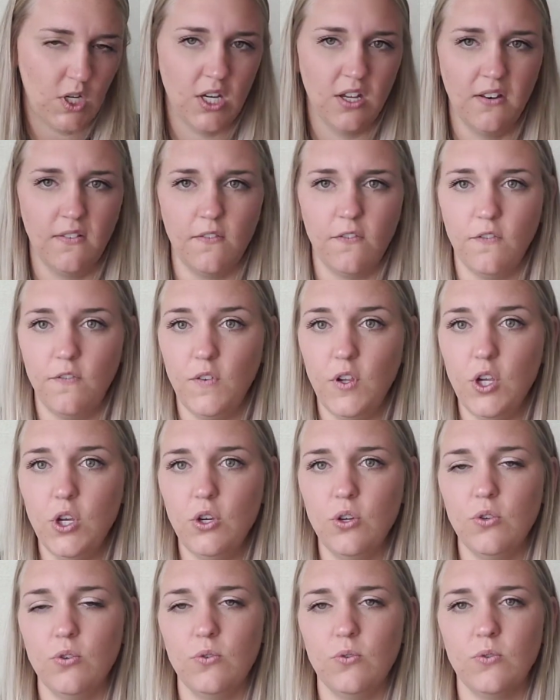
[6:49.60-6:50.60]

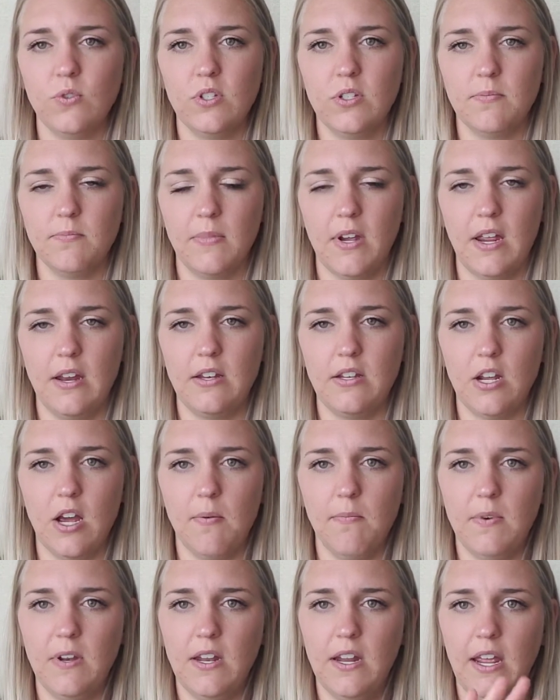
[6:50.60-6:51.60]
Confused, my
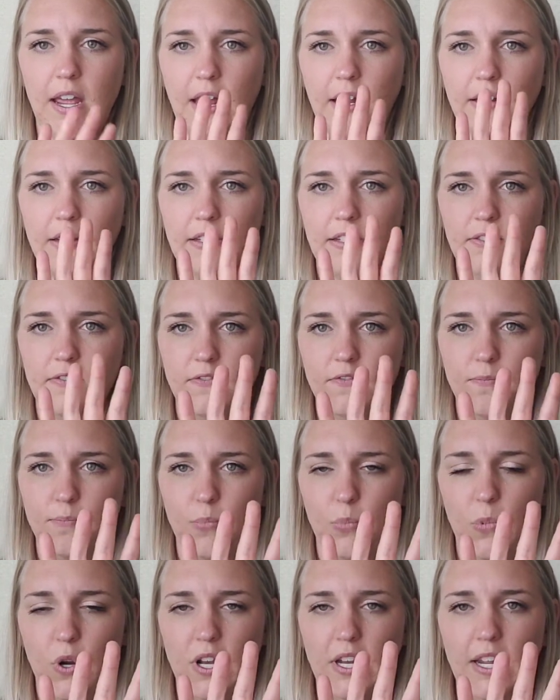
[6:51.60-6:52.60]
dominant hand is
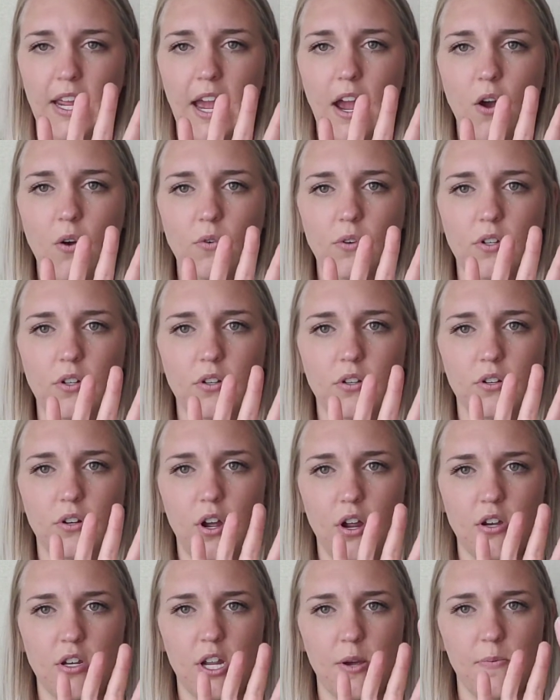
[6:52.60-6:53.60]
pointing out,
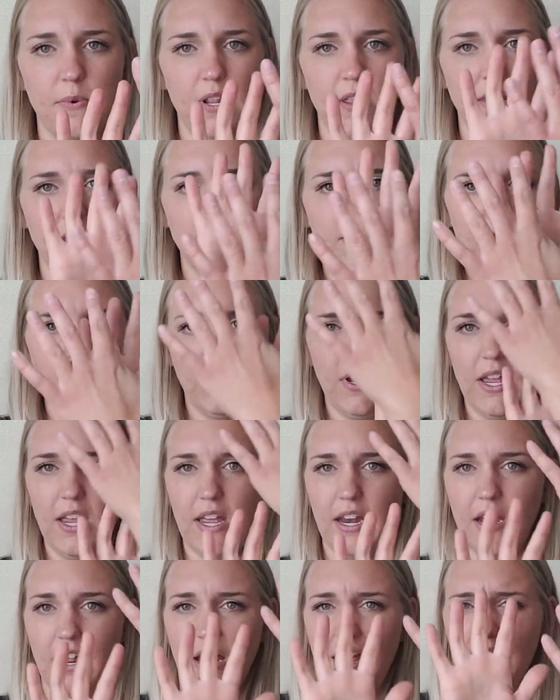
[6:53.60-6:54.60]
non-dominant this way,
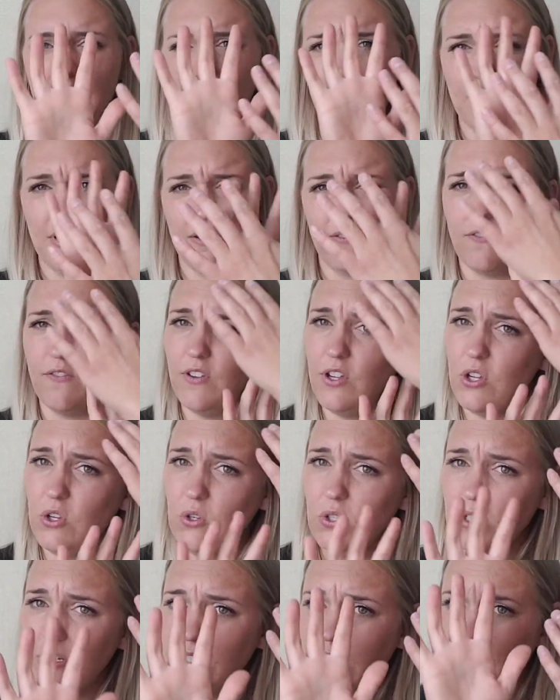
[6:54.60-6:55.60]
and I am
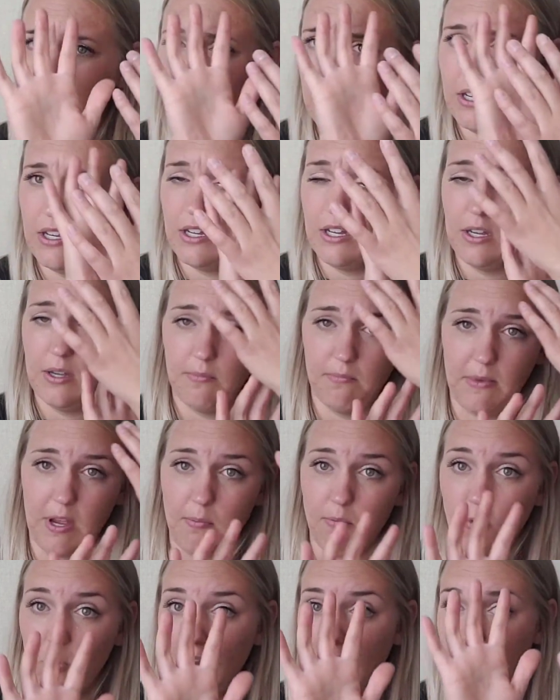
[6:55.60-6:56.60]
confused. My
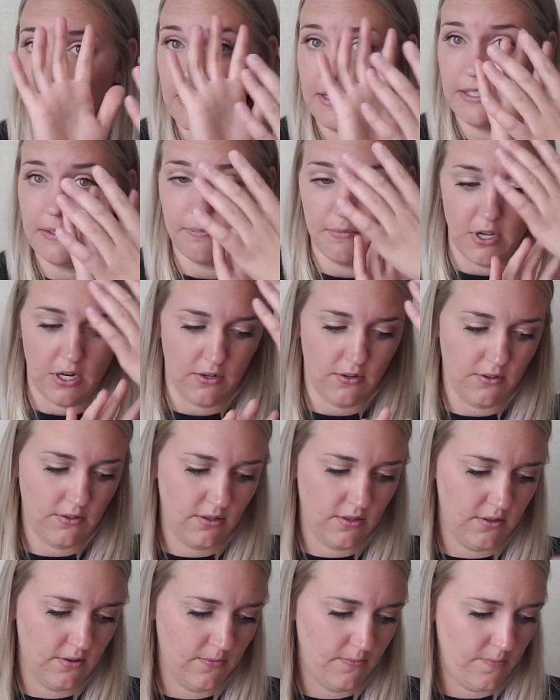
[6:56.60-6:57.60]
brain is muddled.